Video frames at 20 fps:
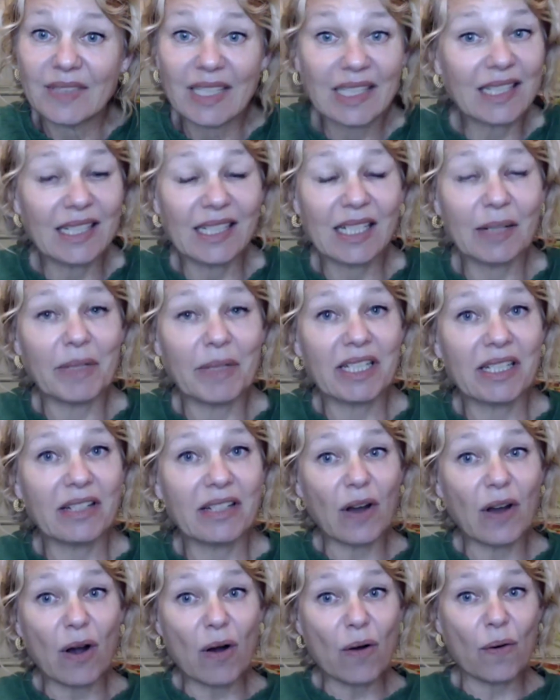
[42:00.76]
And I still tell
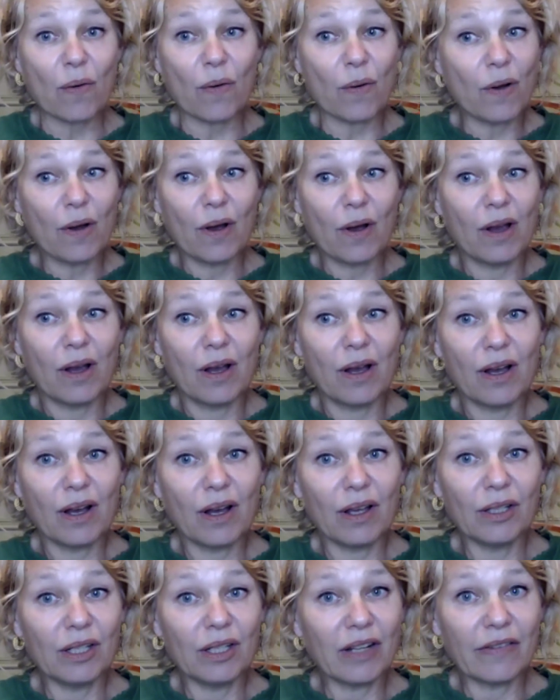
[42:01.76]
myself, oh,
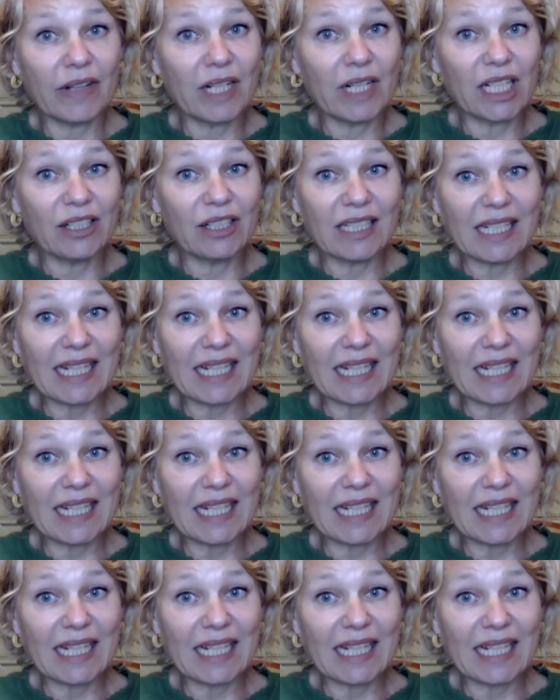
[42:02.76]
you're not very